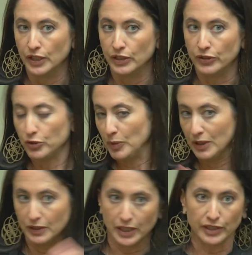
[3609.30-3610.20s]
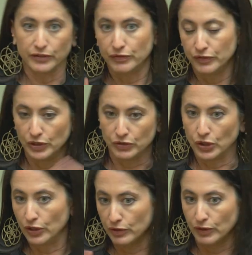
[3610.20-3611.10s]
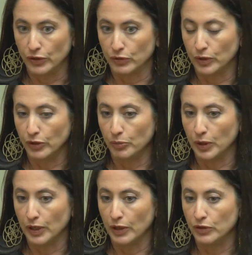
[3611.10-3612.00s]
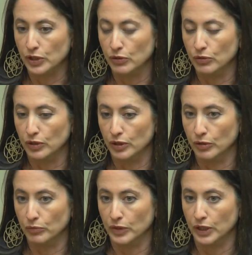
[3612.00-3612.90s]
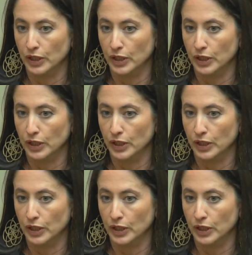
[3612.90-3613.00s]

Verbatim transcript: you know, there's been a lot of, you know, talk round and round about how do you um,